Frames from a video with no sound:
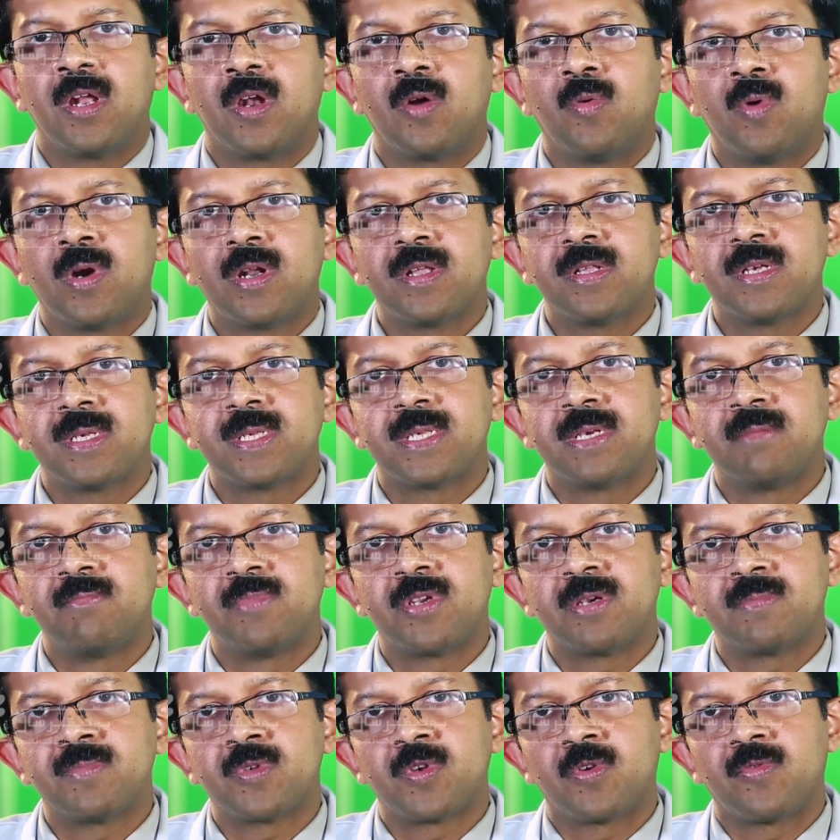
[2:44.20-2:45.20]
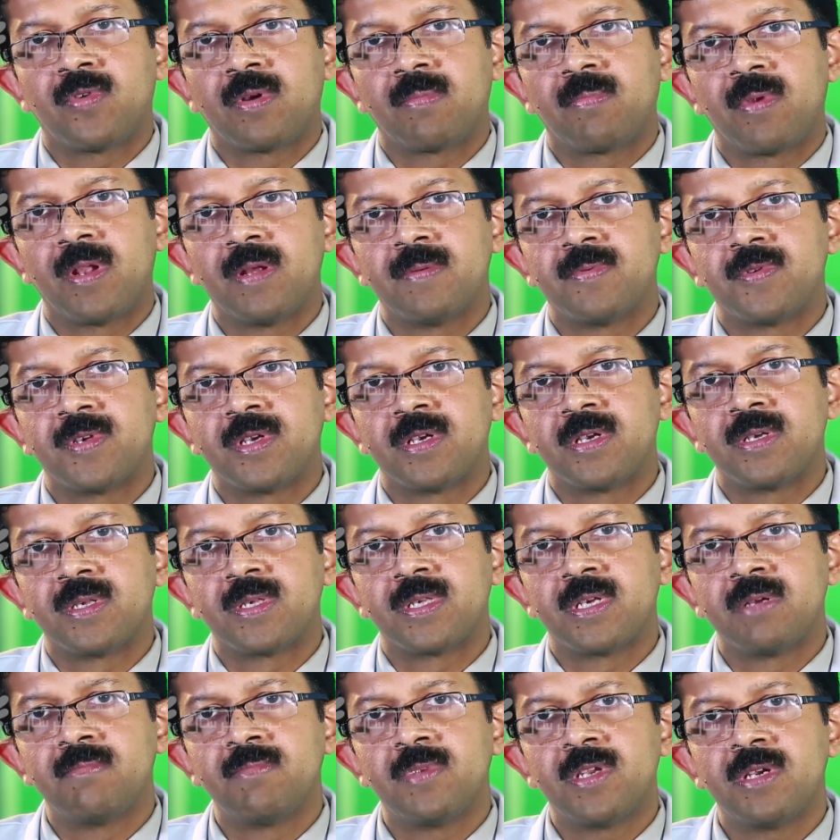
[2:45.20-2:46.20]
Now, what are the symptoms of epilepsy?
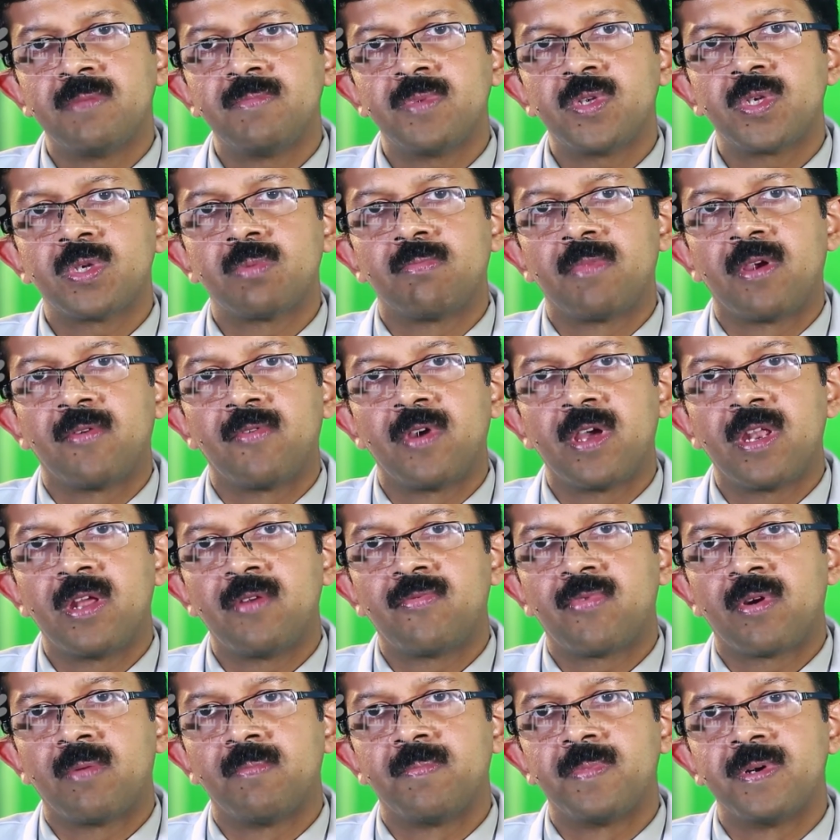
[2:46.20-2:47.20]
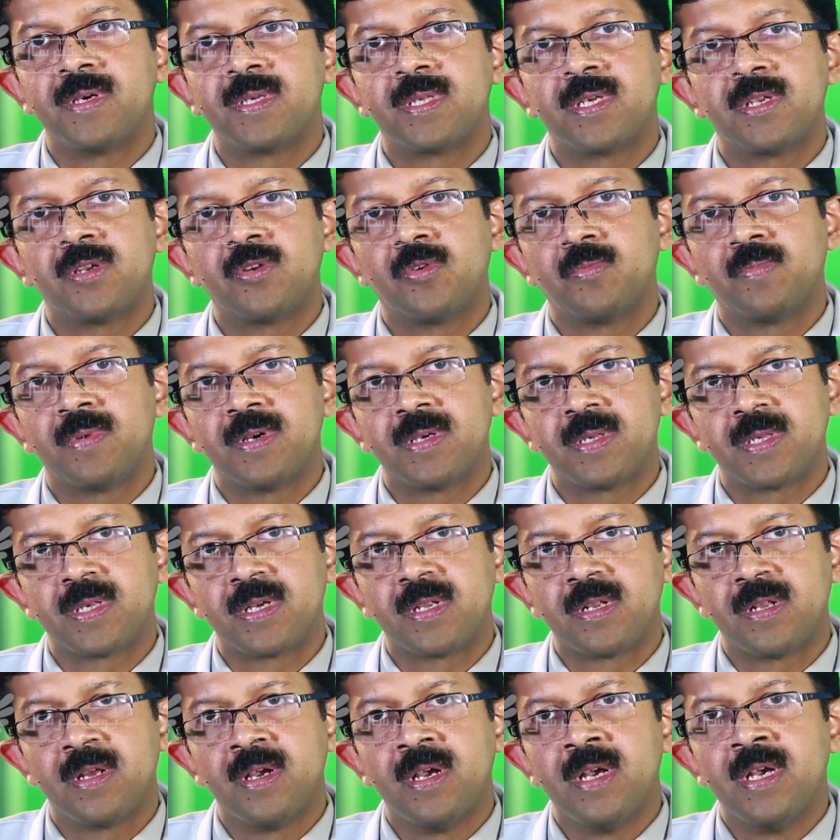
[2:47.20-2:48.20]
Symptoms may vary from person to
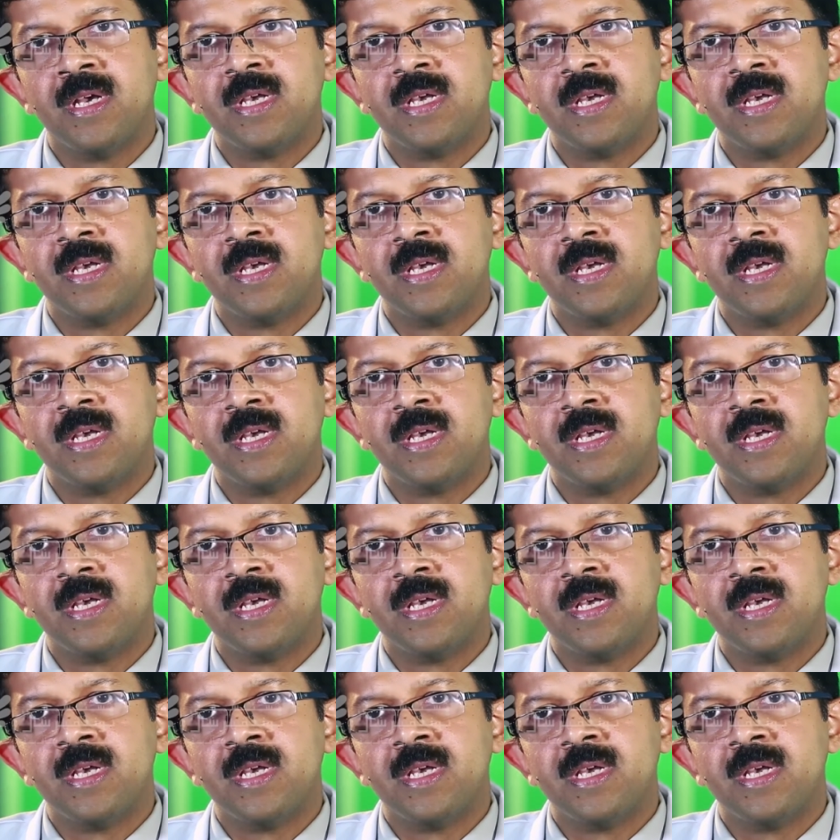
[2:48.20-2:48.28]
person.